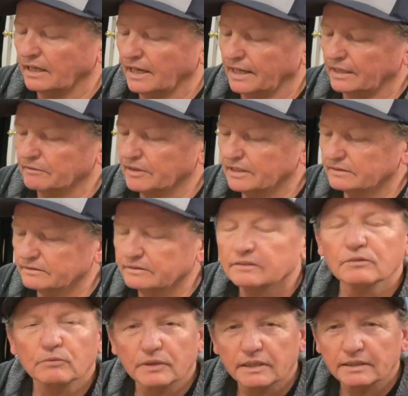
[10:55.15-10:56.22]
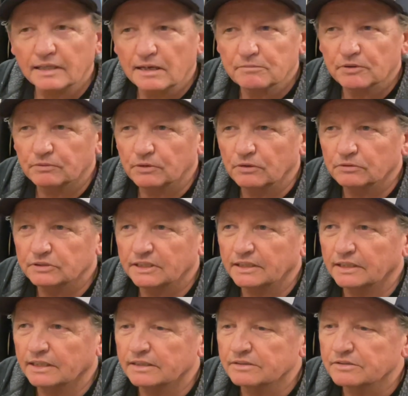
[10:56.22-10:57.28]
Anyways, we named her
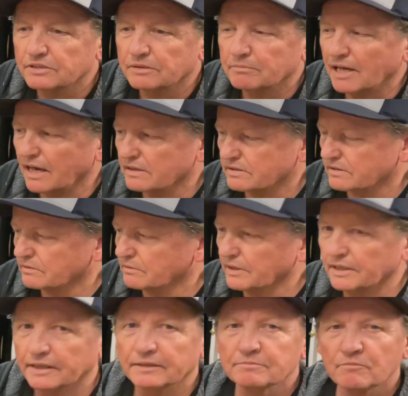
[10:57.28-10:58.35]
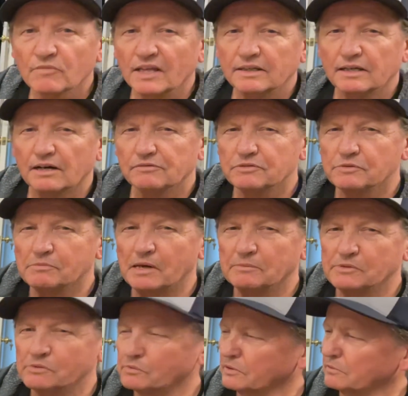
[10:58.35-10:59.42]
Rosie and she passed away. Now, if you
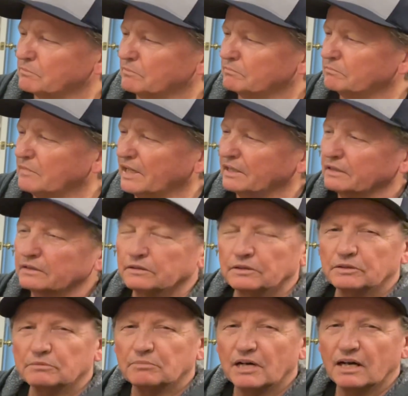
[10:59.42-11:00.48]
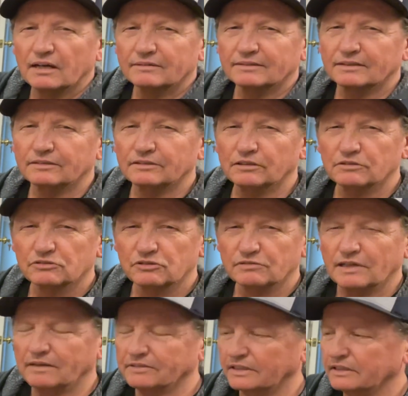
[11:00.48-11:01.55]
remember, we're making a little box. It's a little
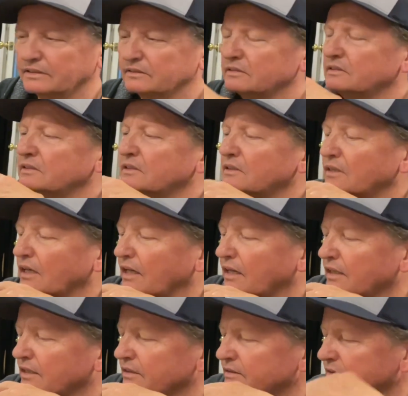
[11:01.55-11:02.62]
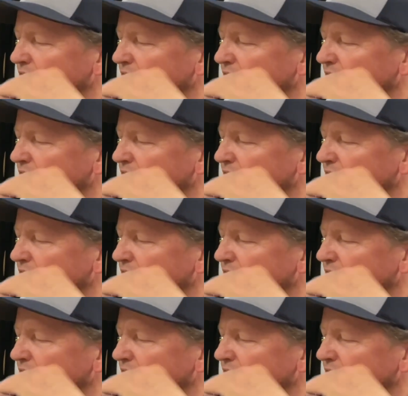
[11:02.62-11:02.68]
extravagant, and